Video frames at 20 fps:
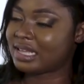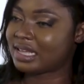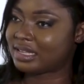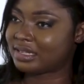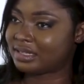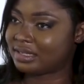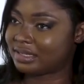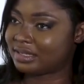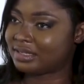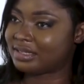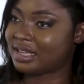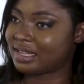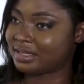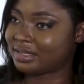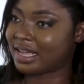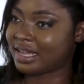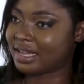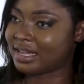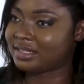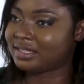Yes,
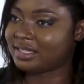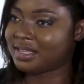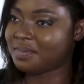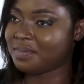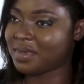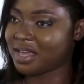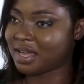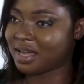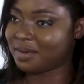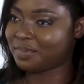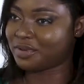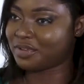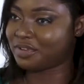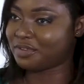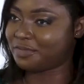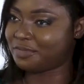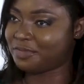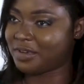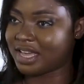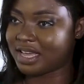I can see makeup on
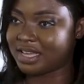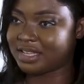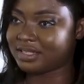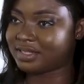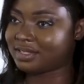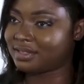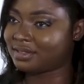your face.